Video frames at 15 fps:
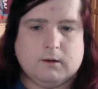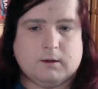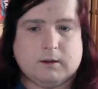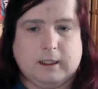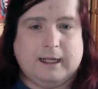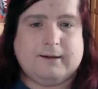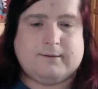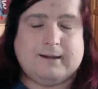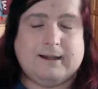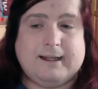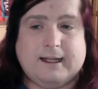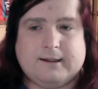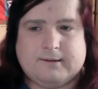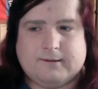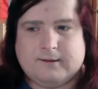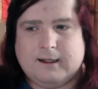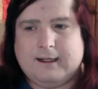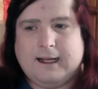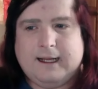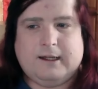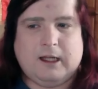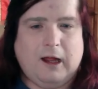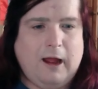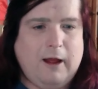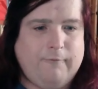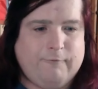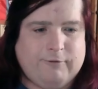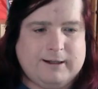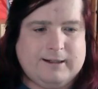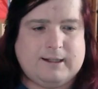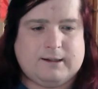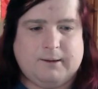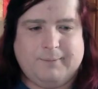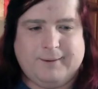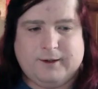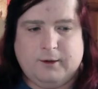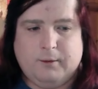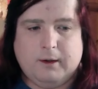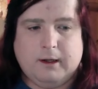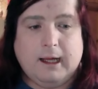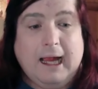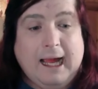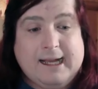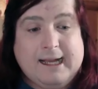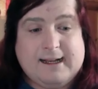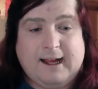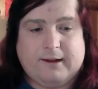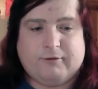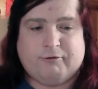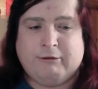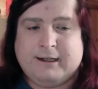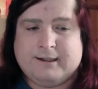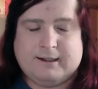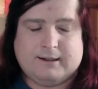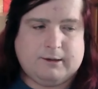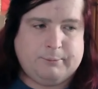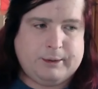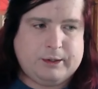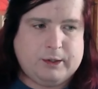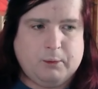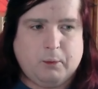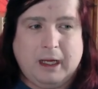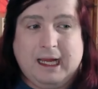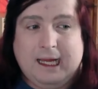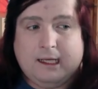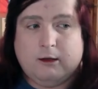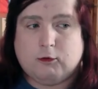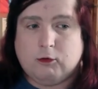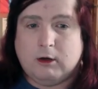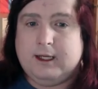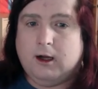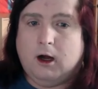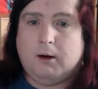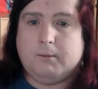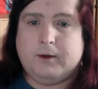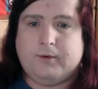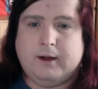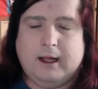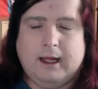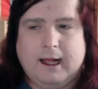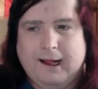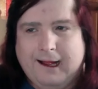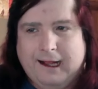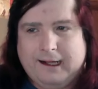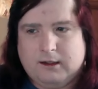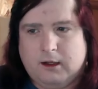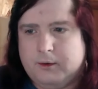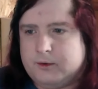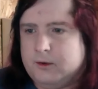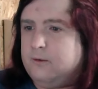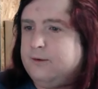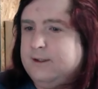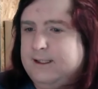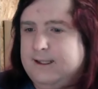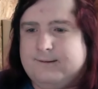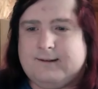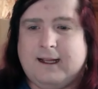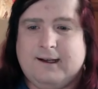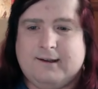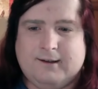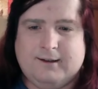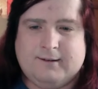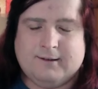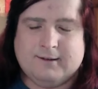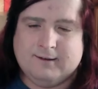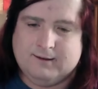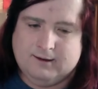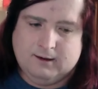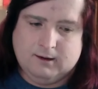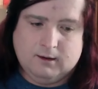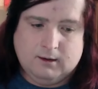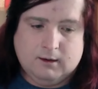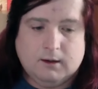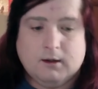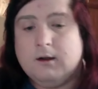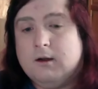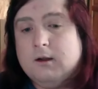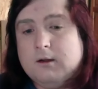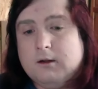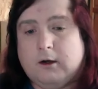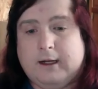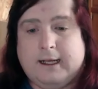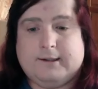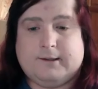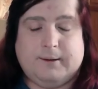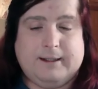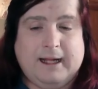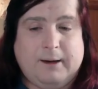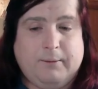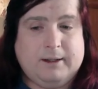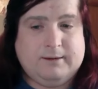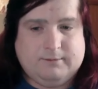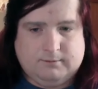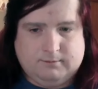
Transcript: So that's, that's today's 360 pursuit. In the next 360 pursuit we're hitting Great Yarmouth and Lowestoft CEX's. So I'll catch you in that one.